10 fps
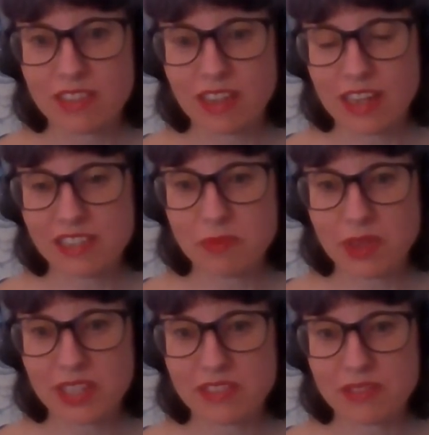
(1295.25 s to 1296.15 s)

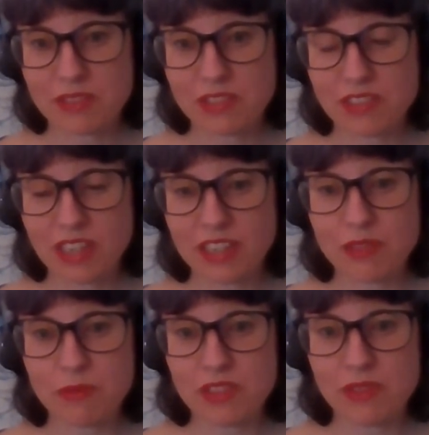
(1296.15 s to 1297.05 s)
anti-Brexit, or like
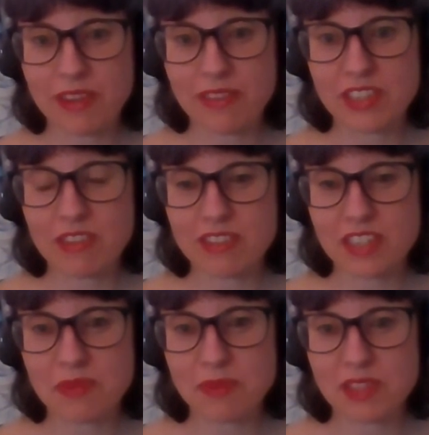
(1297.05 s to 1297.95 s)
would you have any
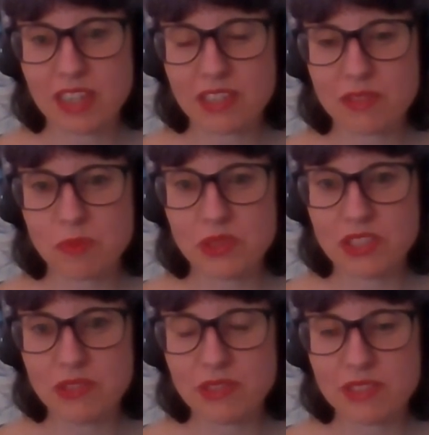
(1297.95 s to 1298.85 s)
contact with the actual
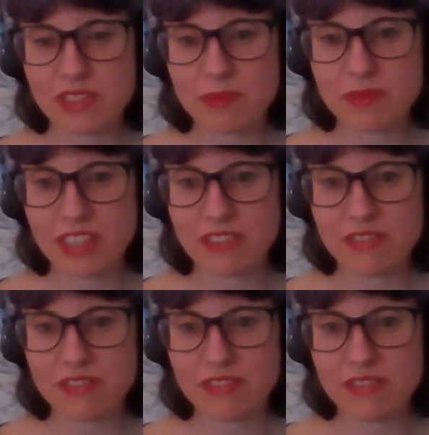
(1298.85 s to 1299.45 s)
producers themselves?